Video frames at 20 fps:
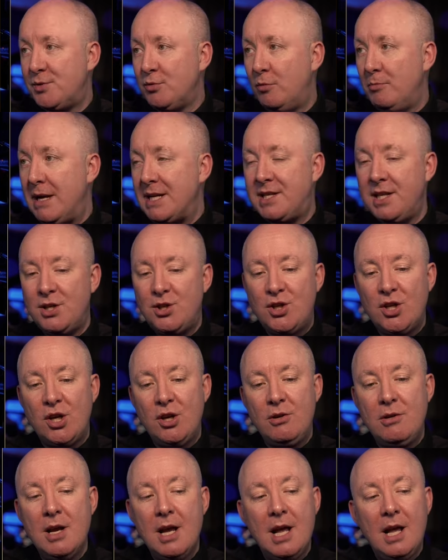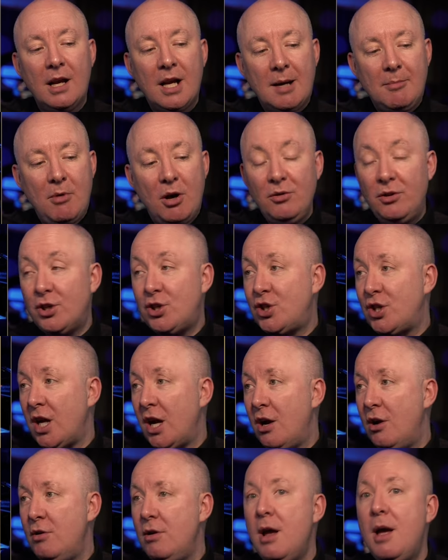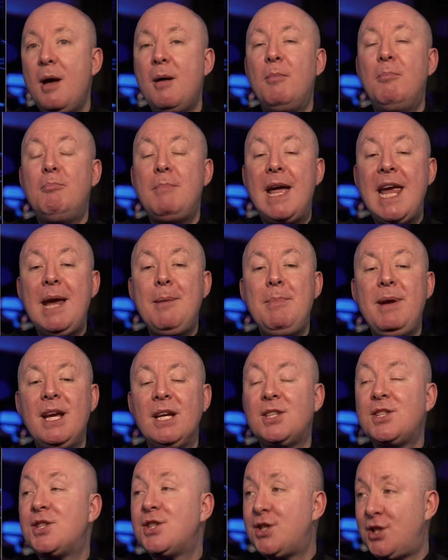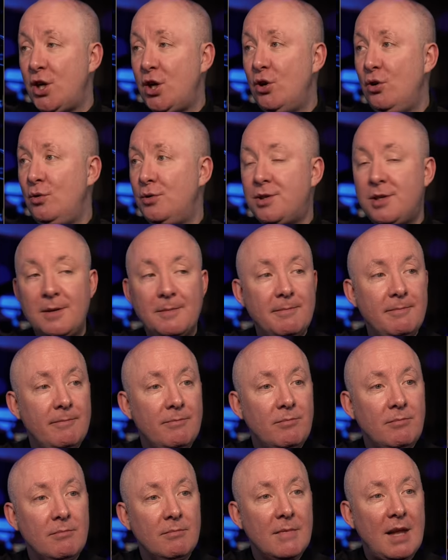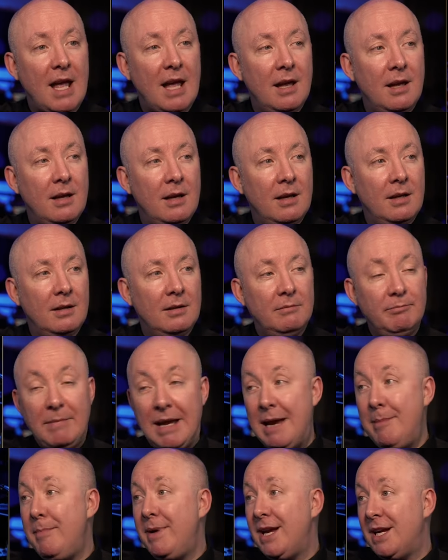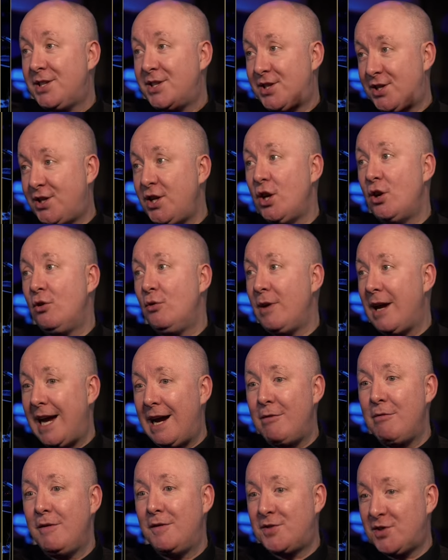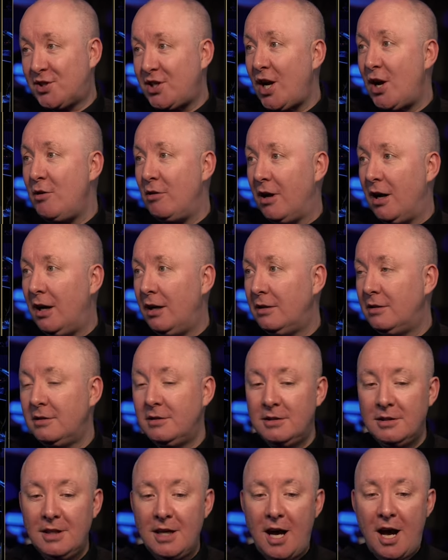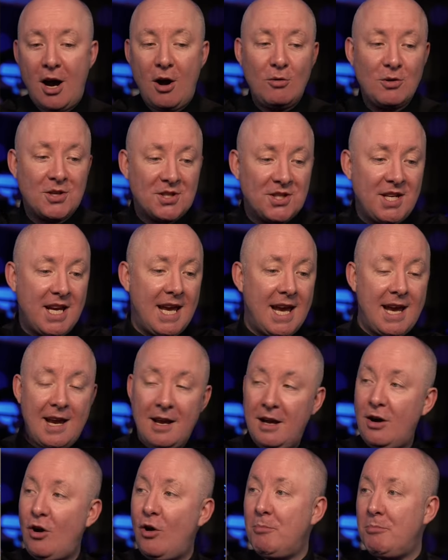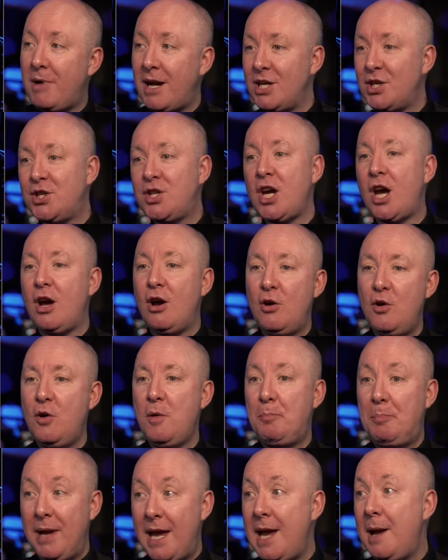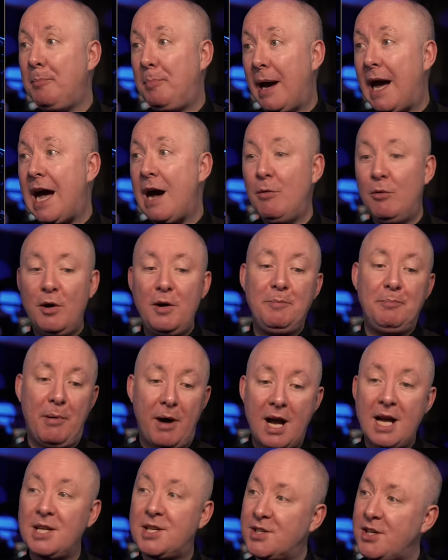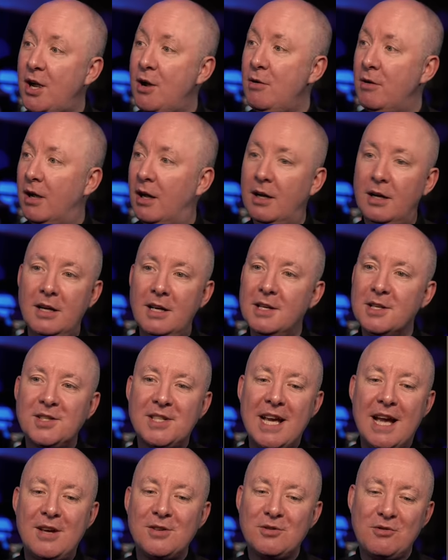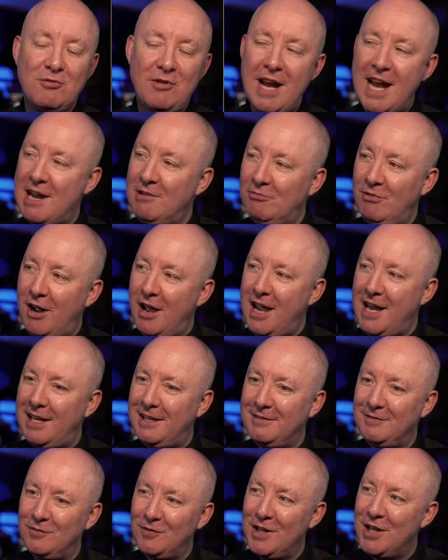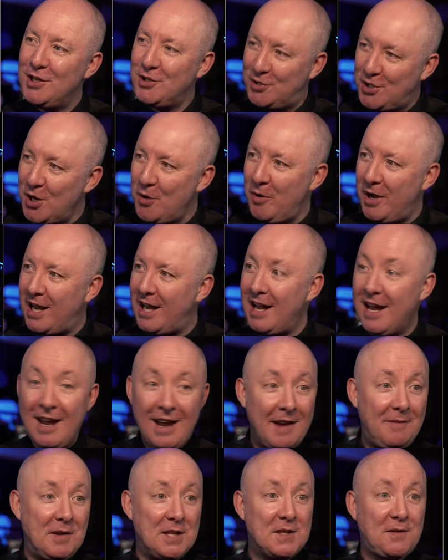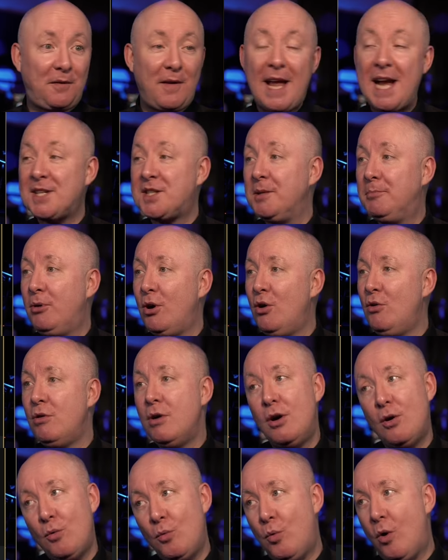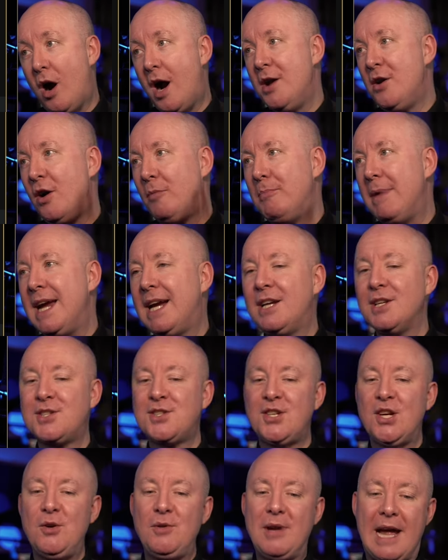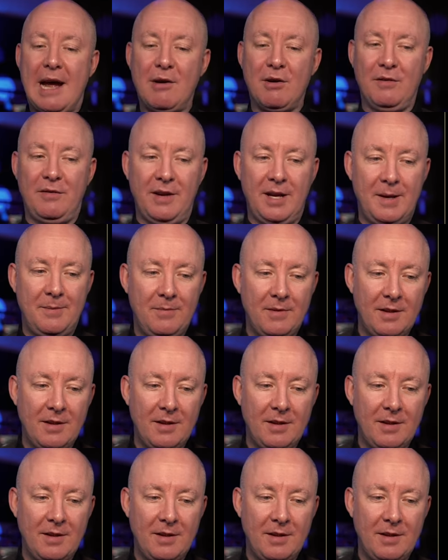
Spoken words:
will message you. Come on the show, make me a suit. Make me a suit out of solar. I'll sit here on my show being powered by solar. Sounds great, right? Do it. If it's flexible, why not make a suit out of it?